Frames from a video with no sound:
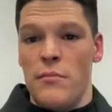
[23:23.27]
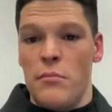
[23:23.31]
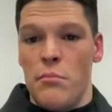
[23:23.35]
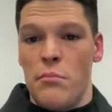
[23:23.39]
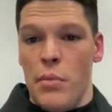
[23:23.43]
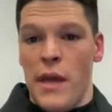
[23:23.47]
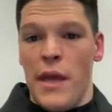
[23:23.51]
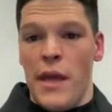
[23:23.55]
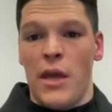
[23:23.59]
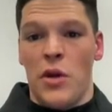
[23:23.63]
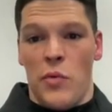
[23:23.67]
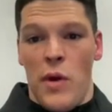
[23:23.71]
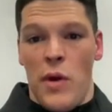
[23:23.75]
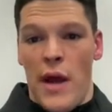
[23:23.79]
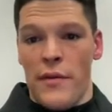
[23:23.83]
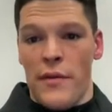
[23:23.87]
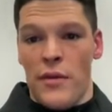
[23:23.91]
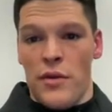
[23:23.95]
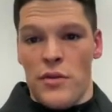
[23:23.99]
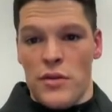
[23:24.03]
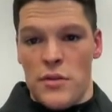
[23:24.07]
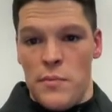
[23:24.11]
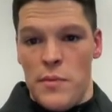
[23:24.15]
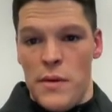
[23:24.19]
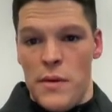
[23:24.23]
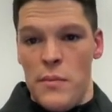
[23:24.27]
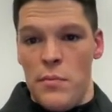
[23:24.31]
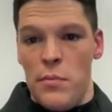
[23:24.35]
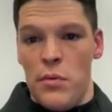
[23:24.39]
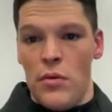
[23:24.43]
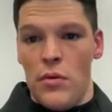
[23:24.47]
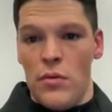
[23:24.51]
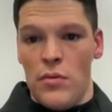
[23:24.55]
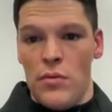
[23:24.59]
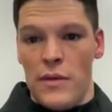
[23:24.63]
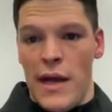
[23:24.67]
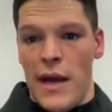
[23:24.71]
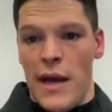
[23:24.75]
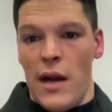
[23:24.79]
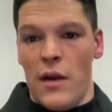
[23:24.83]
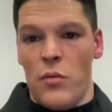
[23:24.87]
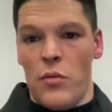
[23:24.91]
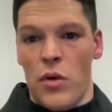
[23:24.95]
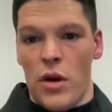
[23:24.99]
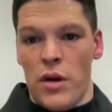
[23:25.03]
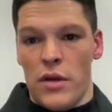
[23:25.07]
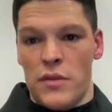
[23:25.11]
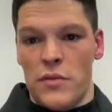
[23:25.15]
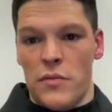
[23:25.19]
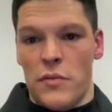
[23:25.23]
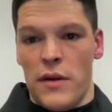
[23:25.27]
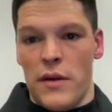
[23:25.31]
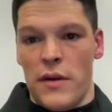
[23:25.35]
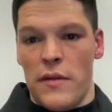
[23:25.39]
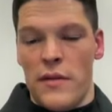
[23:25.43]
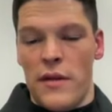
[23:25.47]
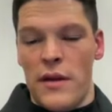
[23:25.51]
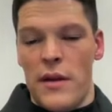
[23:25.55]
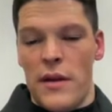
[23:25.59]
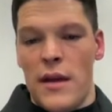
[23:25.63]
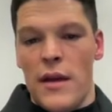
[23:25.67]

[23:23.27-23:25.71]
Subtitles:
being around those people that I worked with,